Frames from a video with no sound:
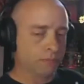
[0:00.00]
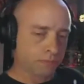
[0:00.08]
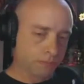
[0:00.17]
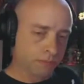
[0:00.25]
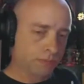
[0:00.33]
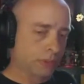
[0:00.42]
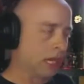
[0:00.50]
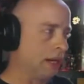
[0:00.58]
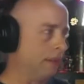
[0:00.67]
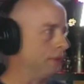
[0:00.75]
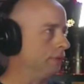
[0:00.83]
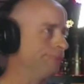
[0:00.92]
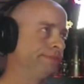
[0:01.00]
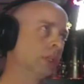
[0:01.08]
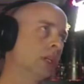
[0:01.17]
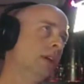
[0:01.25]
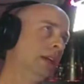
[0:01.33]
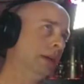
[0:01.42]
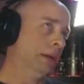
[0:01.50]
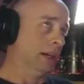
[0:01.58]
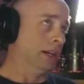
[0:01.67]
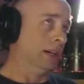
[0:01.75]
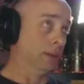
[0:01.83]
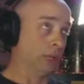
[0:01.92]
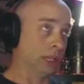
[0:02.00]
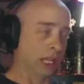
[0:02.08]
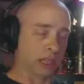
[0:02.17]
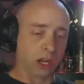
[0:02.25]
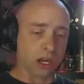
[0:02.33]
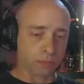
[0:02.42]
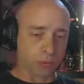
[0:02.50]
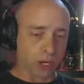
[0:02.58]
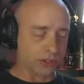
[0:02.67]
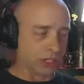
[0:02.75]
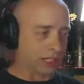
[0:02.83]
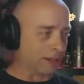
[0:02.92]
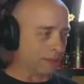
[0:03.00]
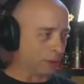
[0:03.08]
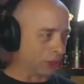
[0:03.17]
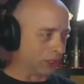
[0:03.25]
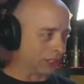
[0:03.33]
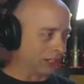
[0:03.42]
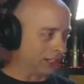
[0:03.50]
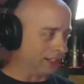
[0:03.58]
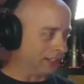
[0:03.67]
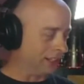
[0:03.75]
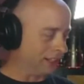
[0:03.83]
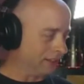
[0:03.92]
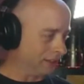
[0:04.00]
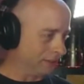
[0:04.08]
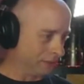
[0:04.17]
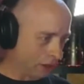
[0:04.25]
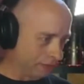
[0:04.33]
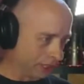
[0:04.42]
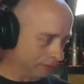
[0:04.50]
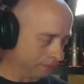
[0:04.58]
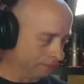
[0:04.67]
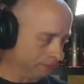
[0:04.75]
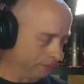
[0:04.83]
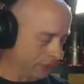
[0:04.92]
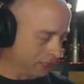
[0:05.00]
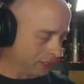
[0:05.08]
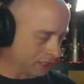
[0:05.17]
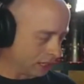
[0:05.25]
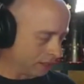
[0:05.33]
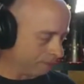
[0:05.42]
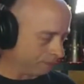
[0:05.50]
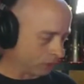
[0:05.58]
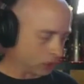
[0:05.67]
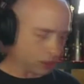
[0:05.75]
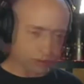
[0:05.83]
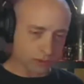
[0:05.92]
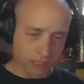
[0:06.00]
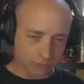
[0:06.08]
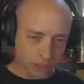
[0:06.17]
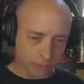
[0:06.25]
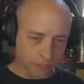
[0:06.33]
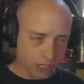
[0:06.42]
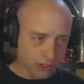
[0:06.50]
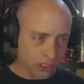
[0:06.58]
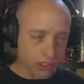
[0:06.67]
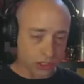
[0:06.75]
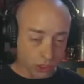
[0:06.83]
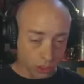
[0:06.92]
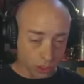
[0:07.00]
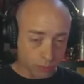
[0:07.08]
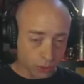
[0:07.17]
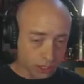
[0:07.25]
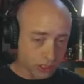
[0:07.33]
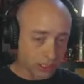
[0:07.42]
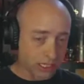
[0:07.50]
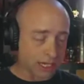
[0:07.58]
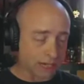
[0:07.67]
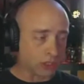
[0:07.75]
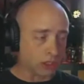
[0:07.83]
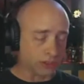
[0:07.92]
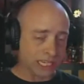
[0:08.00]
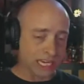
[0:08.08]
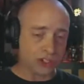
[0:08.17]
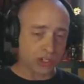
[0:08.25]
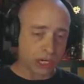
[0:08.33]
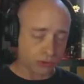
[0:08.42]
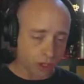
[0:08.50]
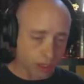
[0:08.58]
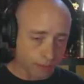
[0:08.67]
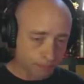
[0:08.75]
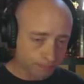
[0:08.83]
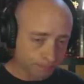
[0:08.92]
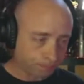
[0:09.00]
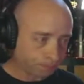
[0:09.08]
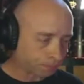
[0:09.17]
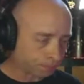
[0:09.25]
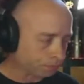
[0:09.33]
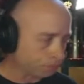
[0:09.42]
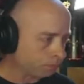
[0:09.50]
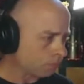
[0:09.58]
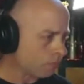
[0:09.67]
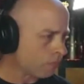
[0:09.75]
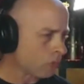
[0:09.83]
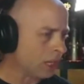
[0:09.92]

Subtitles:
kind of a really long project I've been working on and evolving is a project, a solo project I have called DJ Drum. And